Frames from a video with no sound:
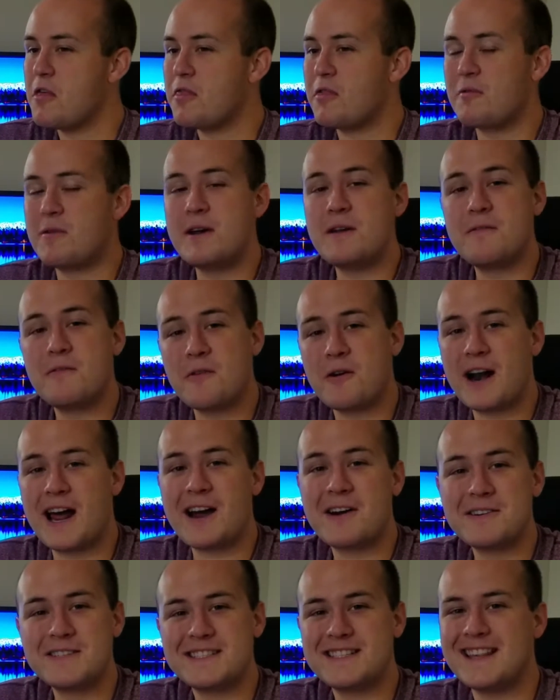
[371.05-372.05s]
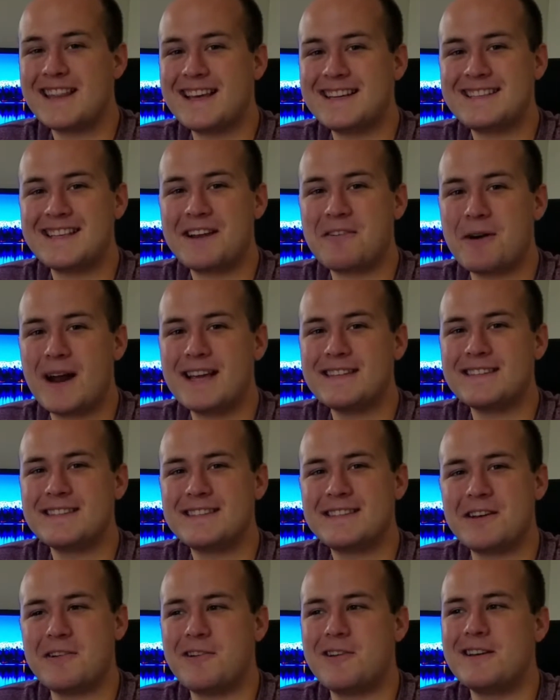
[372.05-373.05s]
3 to 4 hours into that Dead Rising
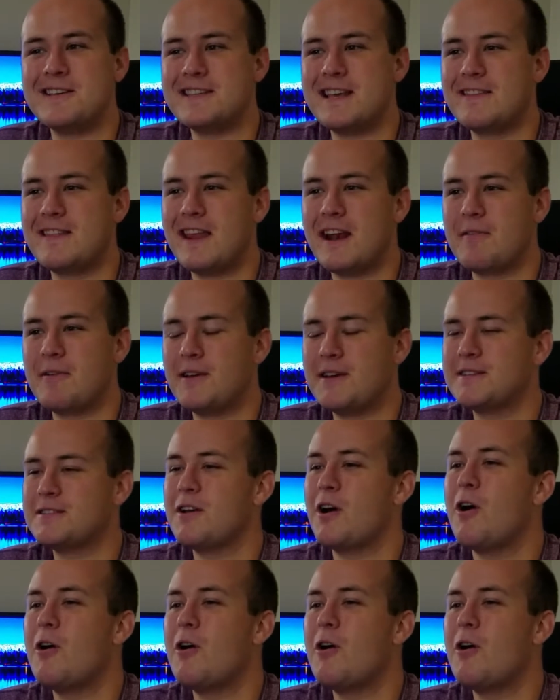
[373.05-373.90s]
series, and then I realized,